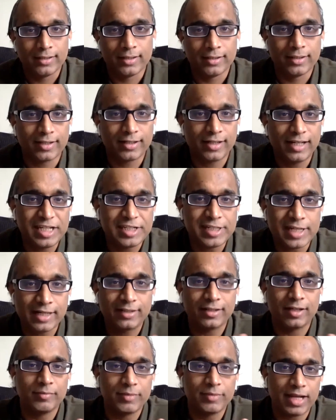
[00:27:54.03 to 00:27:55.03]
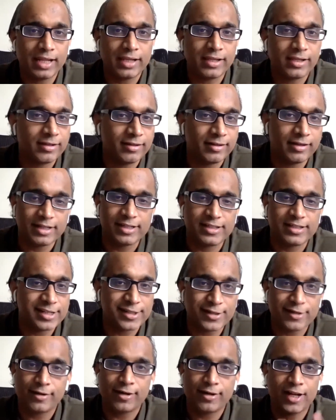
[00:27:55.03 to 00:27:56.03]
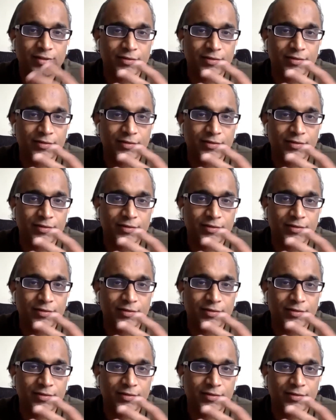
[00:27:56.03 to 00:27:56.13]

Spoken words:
the cliche term that I hear is digital